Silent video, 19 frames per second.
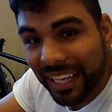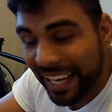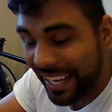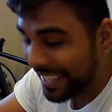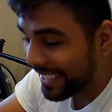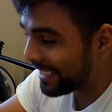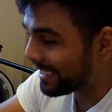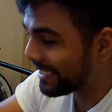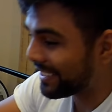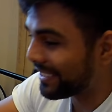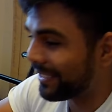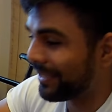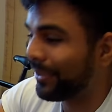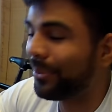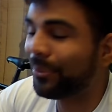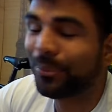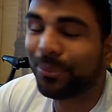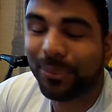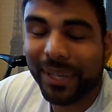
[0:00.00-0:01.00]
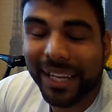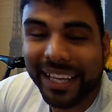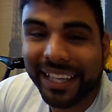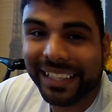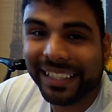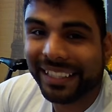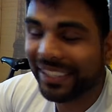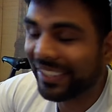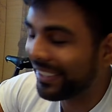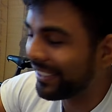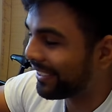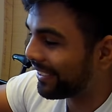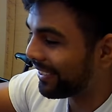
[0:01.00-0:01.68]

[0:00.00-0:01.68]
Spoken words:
and it's already